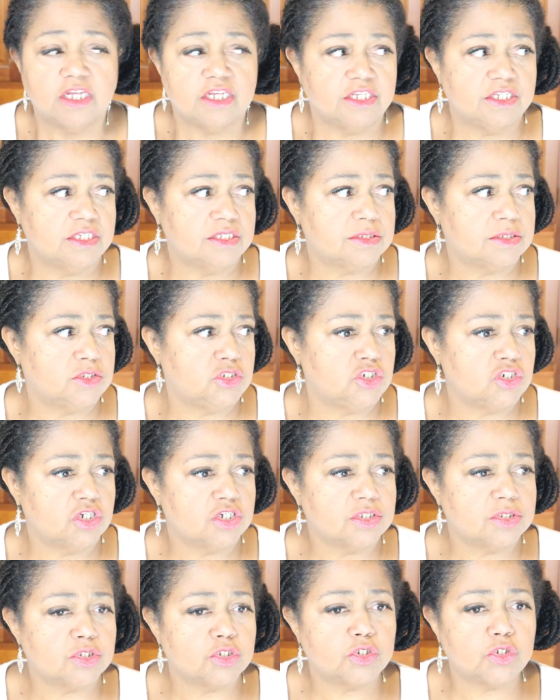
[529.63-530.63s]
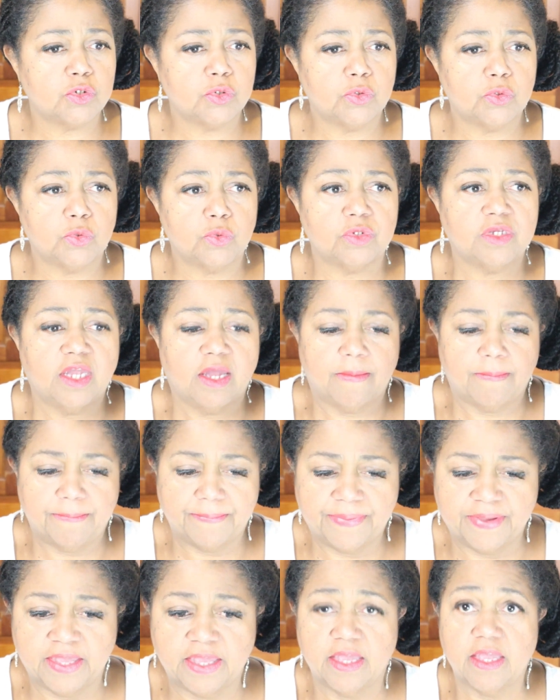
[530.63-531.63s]
It's just
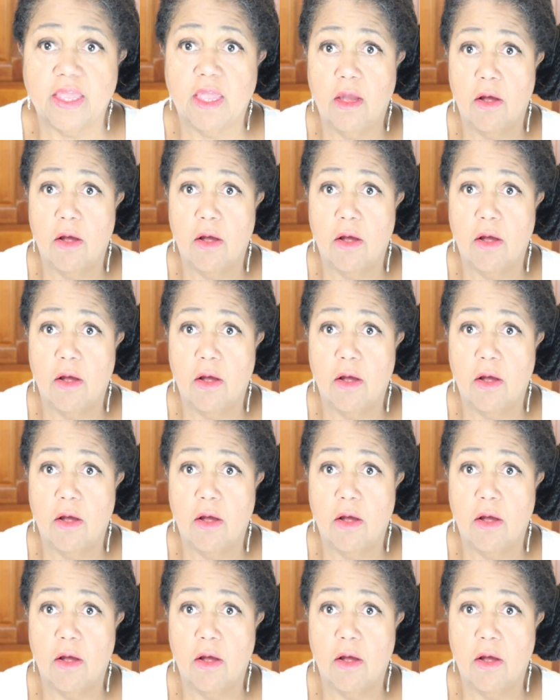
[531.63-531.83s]
being